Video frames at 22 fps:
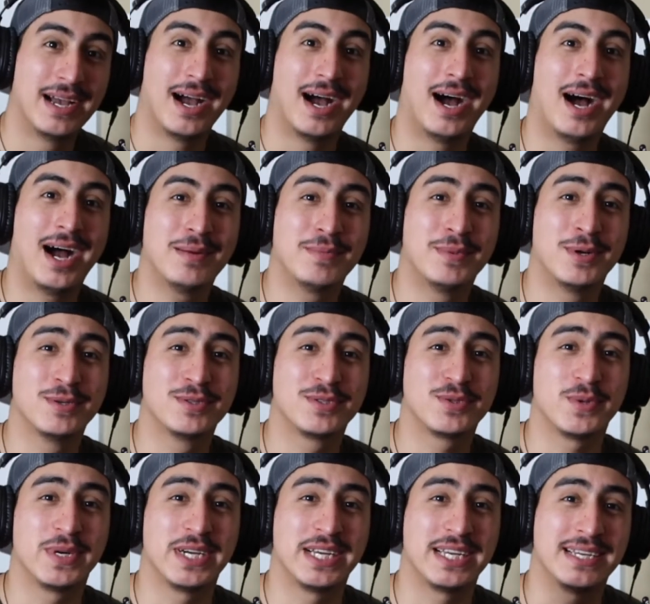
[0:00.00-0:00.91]
I'm
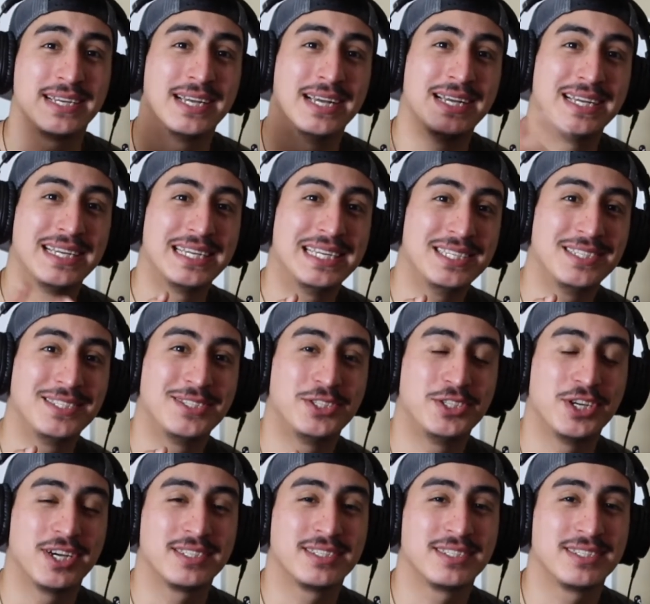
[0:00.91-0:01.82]
Josue, he's
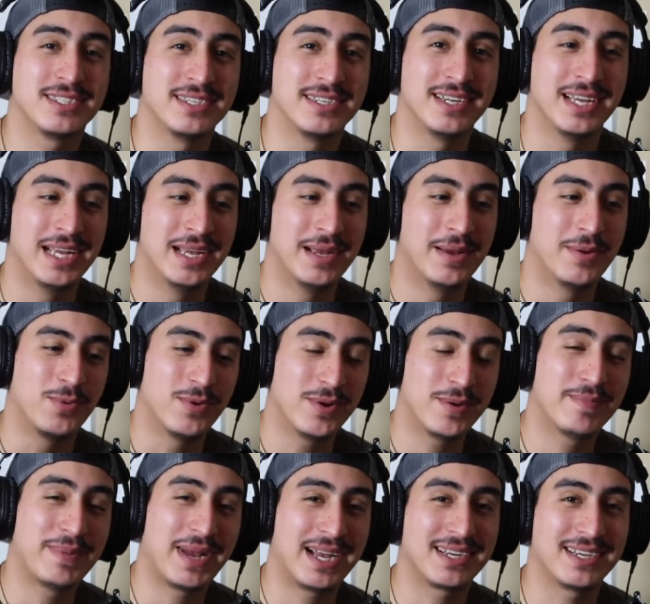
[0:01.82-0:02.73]
Justin.
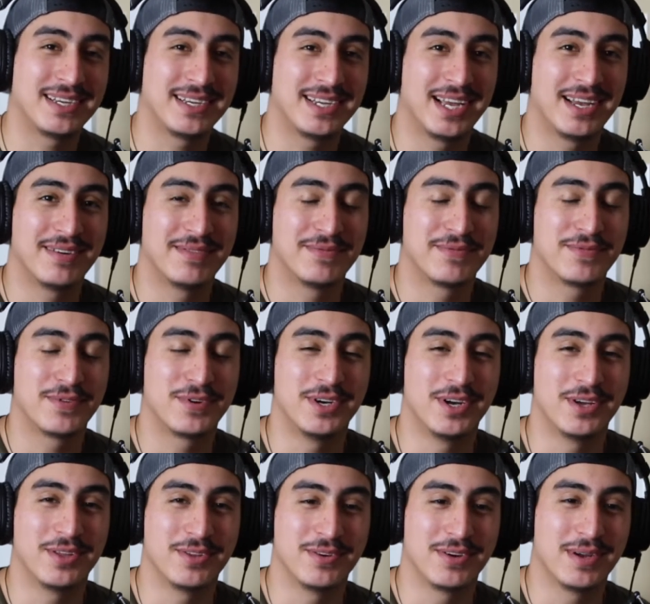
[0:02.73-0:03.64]
We're back again for
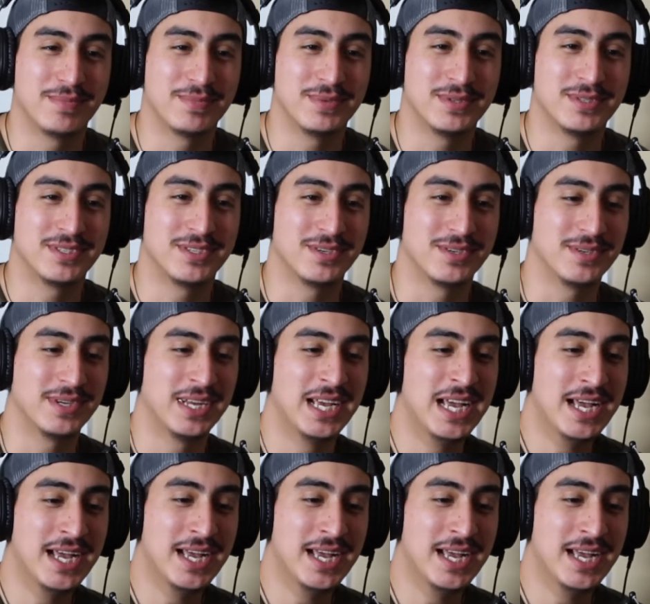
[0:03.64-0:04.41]
another episode.